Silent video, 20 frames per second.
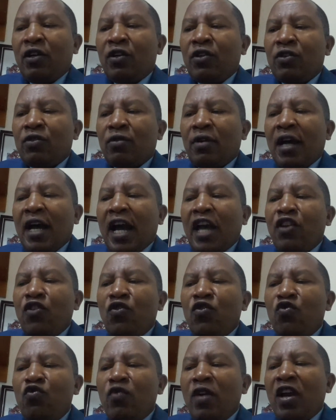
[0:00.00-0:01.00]
So, are
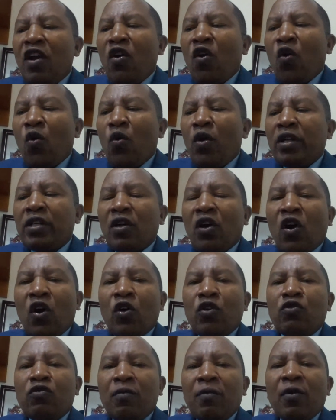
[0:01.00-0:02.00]
you doing what
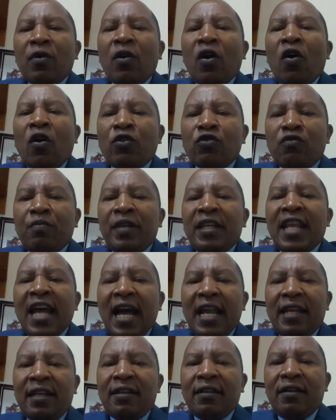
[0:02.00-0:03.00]
ought to be
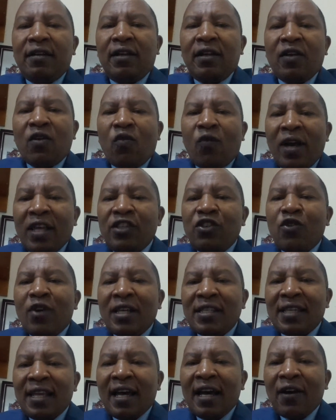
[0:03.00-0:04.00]
done? Once you
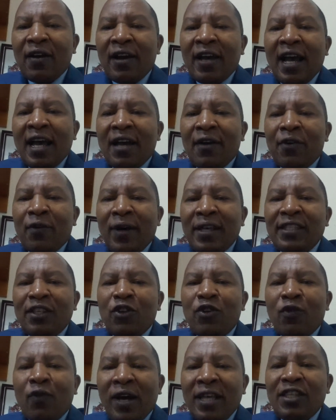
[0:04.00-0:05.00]
answer
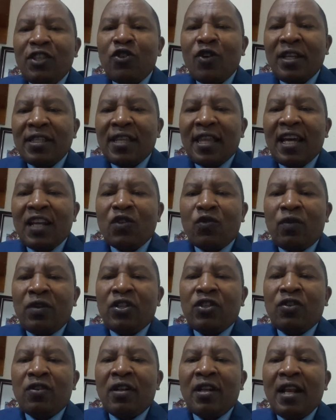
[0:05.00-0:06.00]
that
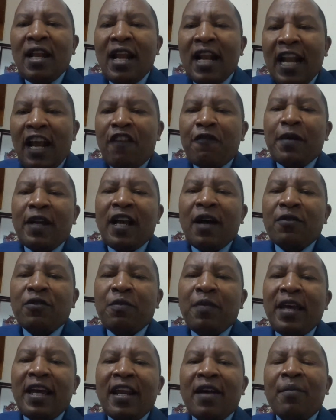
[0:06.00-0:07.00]
question, life becomes
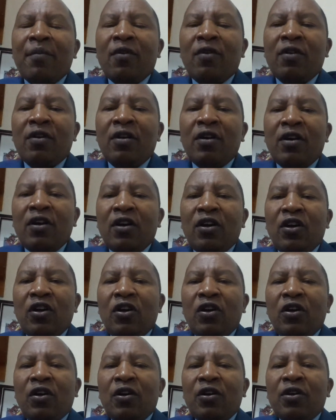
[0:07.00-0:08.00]
bearable.
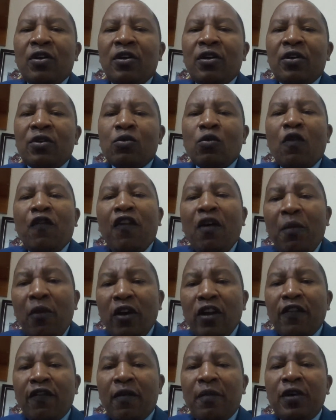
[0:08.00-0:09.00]
So, for
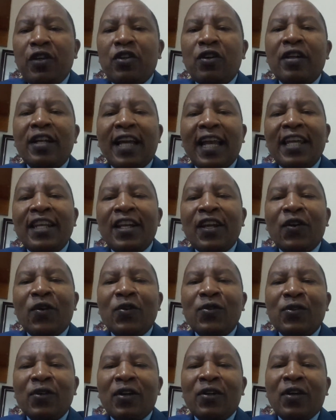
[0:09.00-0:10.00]
more information, kindly
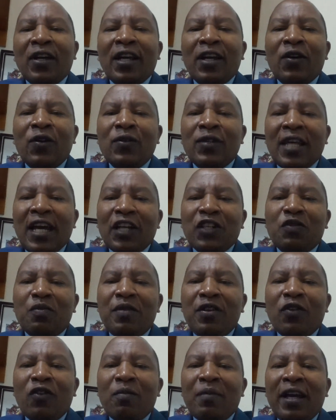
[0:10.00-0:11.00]
contact
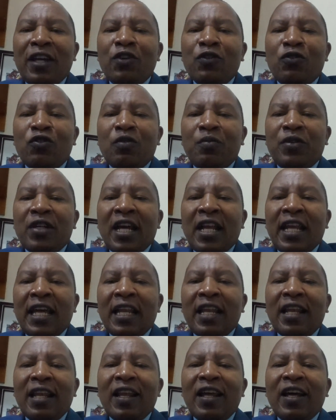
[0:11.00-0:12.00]
me on my YouTube channel.